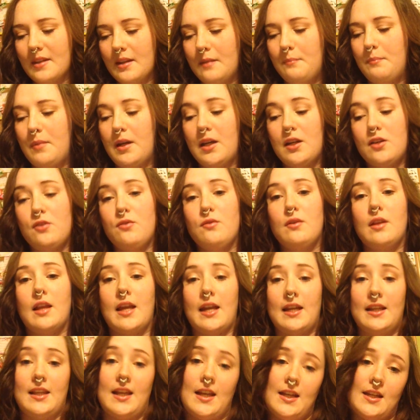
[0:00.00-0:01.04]
But
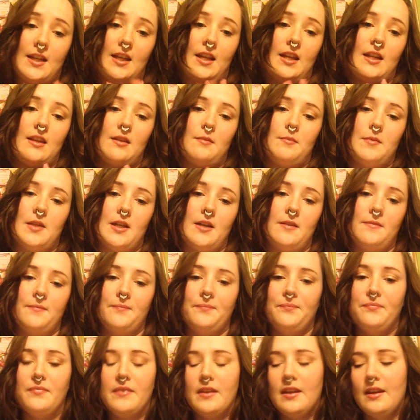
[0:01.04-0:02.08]
I like getting them
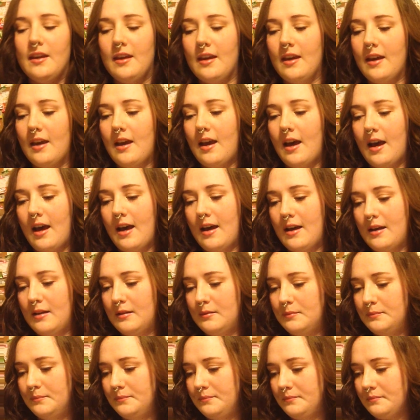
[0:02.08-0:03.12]

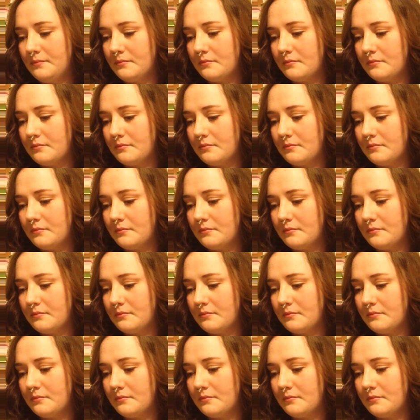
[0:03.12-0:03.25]
done.